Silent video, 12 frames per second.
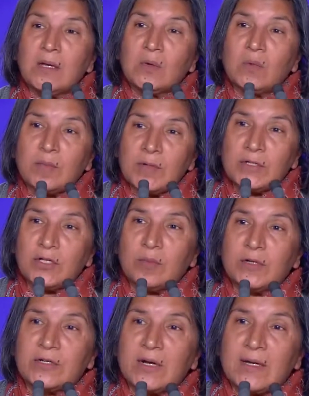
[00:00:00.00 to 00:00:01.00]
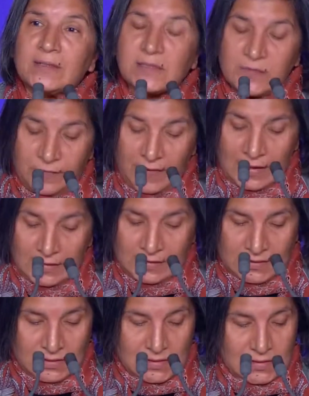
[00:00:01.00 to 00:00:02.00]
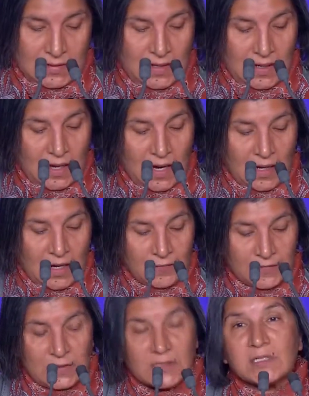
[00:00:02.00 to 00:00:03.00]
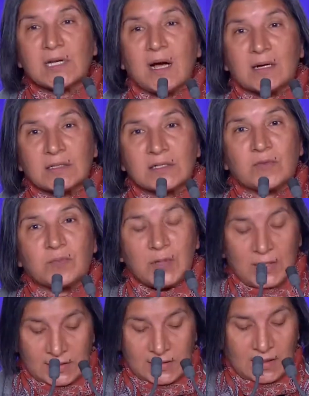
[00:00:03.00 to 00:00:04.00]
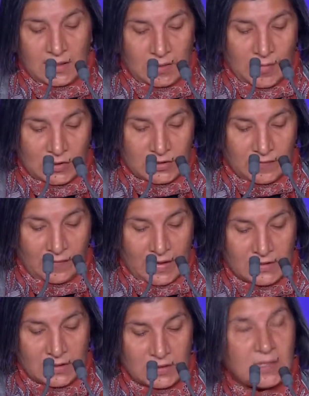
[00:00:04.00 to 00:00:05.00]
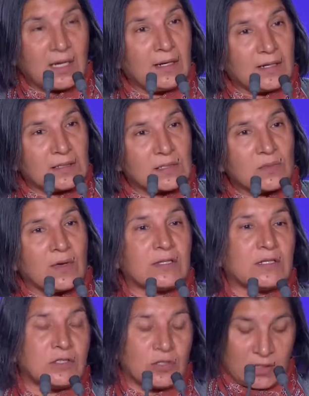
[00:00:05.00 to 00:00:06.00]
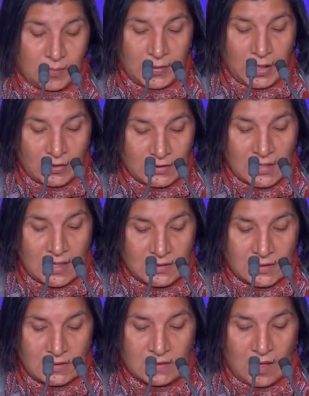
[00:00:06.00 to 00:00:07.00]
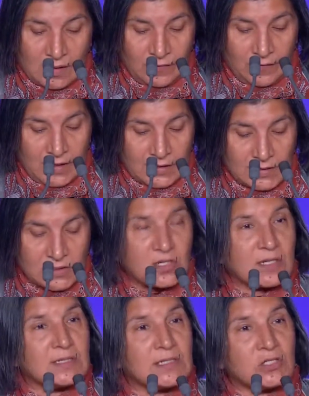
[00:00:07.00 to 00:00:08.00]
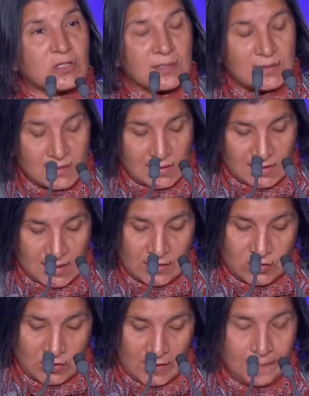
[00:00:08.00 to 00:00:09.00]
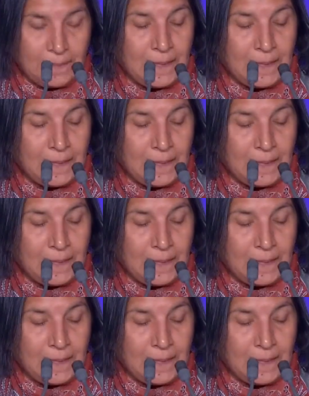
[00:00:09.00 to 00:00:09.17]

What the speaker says: Women human rights defenders are often the targets of politically motivated killings, whether during protests, conflicts, transitions, etc.